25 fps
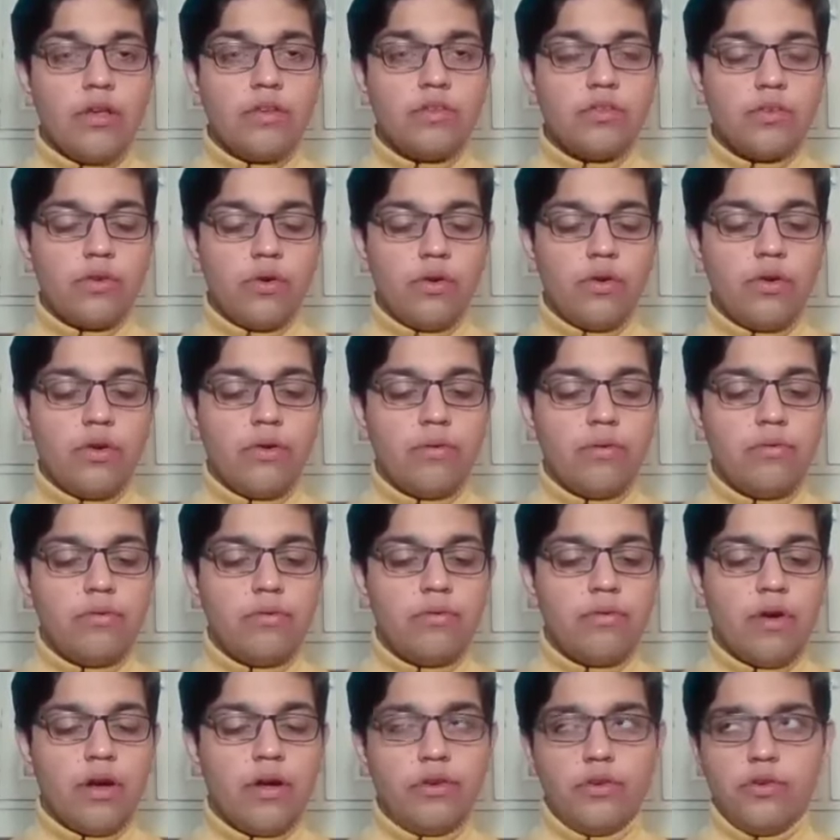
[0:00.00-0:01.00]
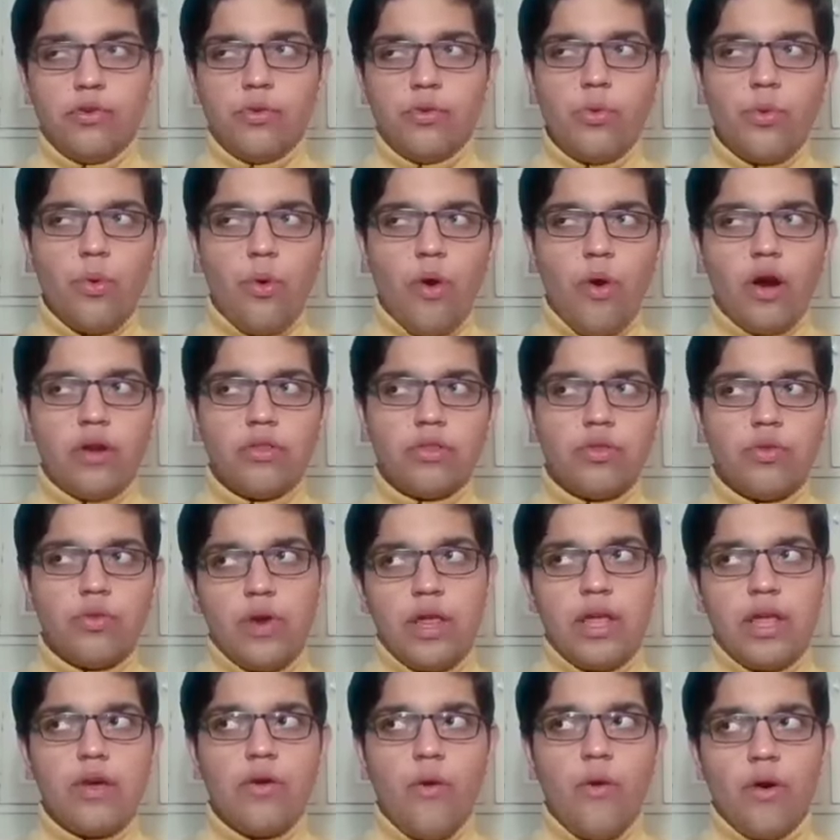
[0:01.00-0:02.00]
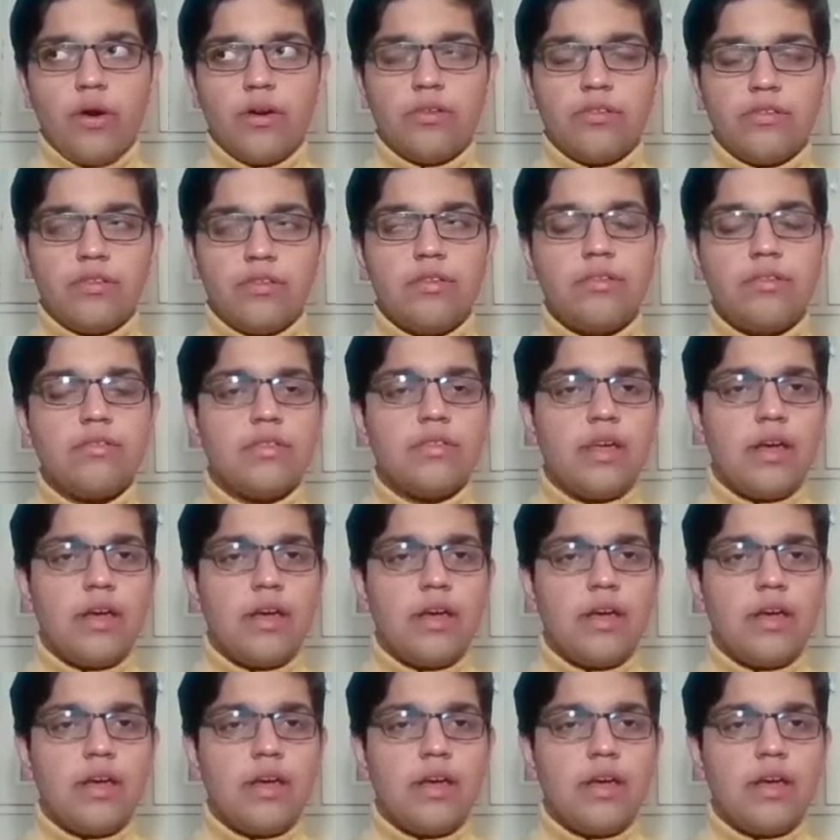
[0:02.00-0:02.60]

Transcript: So, two or three goddesses,